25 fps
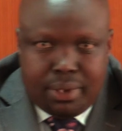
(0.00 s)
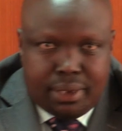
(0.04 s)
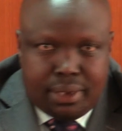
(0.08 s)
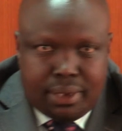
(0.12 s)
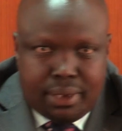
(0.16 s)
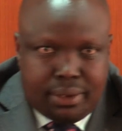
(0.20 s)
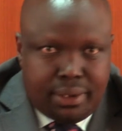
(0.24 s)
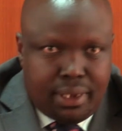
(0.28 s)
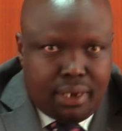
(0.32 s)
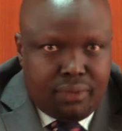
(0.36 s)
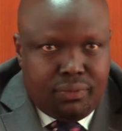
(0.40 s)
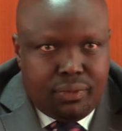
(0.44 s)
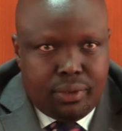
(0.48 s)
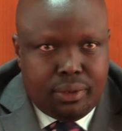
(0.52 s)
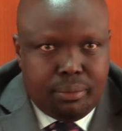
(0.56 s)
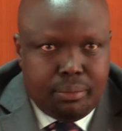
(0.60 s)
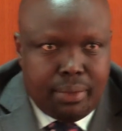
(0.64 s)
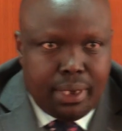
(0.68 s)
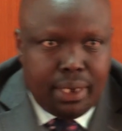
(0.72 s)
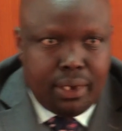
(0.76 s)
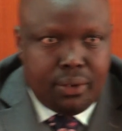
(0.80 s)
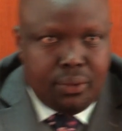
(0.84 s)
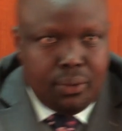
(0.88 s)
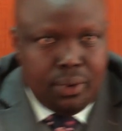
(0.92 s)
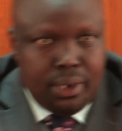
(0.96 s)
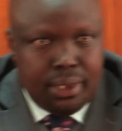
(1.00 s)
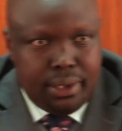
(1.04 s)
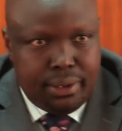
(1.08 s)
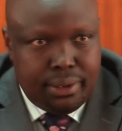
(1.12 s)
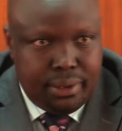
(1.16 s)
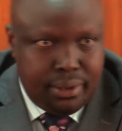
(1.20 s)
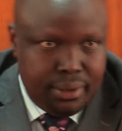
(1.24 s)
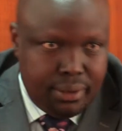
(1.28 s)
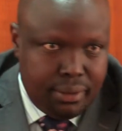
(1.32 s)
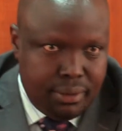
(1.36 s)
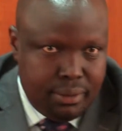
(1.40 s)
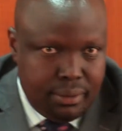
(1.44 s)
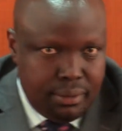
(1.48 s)
myself with my
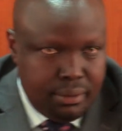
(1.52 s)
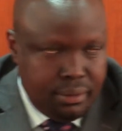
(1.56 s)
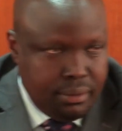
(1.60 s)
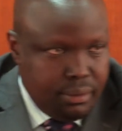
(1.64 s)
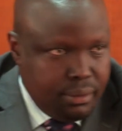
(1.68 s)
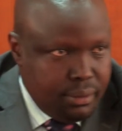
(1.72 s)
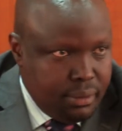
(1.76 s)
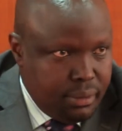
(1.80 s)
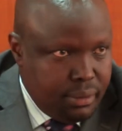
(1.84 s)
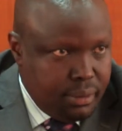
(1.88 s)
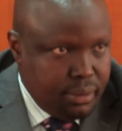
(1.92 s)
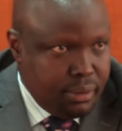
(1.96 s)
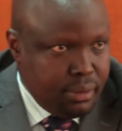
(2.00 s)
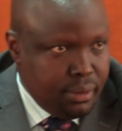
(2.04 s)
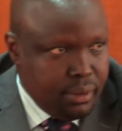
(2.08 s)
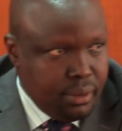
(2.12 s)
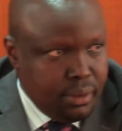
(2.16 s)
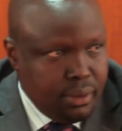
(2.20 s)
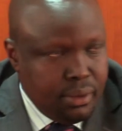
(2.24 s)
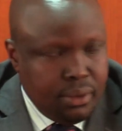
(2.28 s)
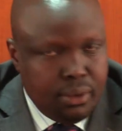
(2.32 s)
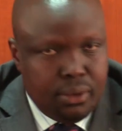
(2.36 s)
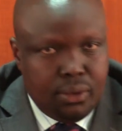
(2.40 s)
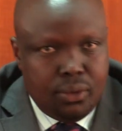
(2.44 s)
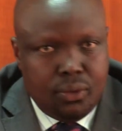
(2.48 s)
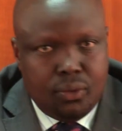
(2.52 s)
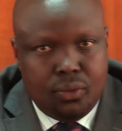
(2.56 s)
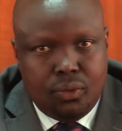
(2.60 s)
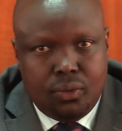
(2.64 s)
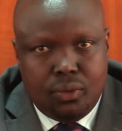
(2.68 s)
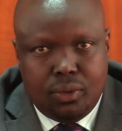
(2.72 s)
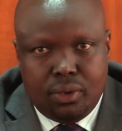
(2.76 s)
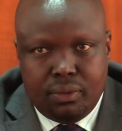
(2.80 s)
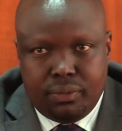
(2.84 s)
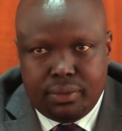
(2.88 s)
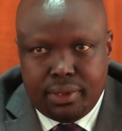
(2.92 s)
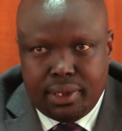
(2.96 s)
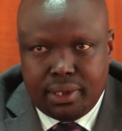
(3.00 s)
colleagues
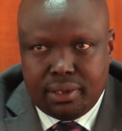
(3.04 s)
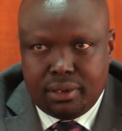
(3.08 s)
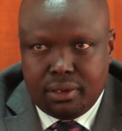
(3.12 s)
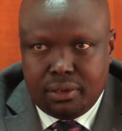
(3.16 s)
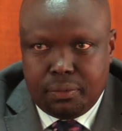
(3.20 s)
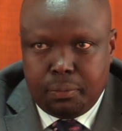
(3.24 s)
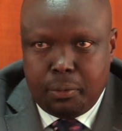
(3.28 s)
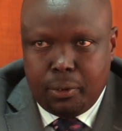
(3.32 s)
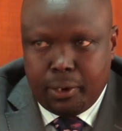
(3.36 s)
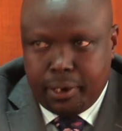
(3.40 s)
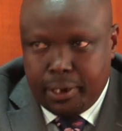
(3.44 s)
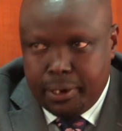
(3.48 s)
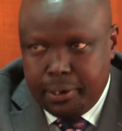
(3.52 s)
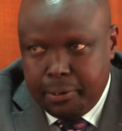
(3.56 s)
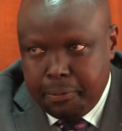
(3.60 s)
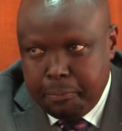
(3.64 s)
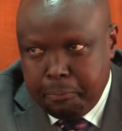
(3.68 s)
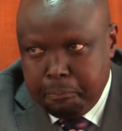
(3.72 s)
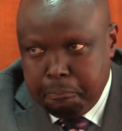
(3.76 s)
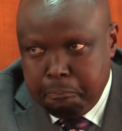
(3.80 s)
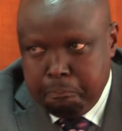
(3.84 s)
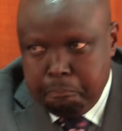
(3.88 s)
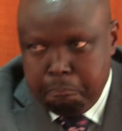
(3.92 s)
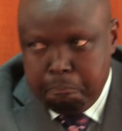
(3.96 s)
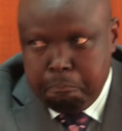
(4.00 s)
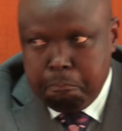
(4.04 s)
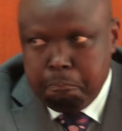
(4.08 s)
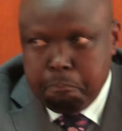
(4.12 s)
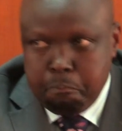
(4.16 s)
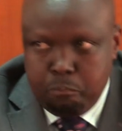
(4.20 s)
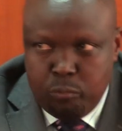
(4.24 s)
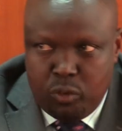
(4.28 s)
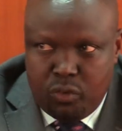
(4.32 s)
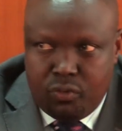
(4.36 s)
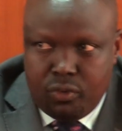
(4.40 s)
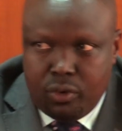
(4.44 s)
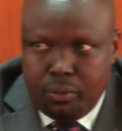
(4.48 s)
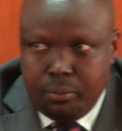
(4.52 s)
who have just spoken
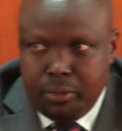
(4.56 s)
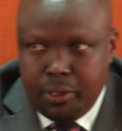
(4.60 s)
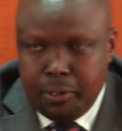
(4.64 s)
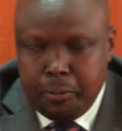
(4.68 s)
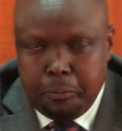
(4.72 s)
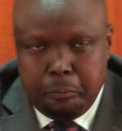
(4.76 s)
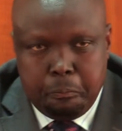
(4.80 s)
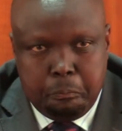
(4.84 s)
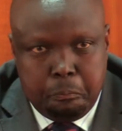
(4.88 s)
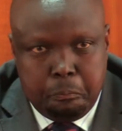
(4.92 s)
before me.